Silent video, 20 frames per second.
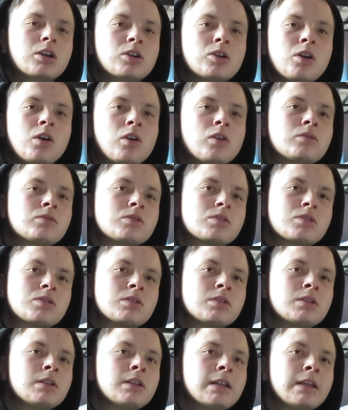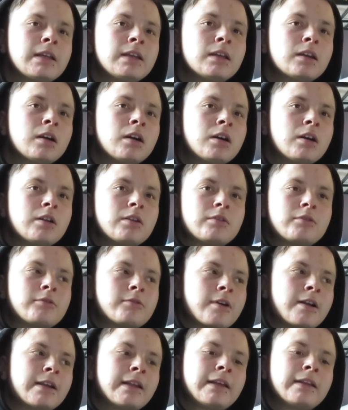constantly
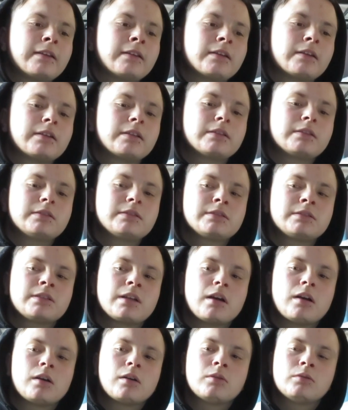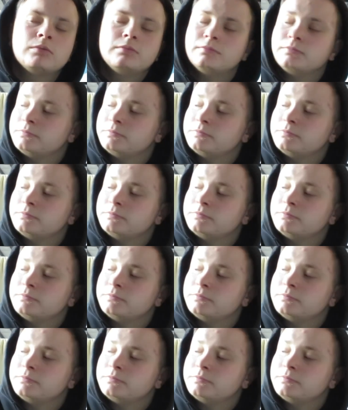running so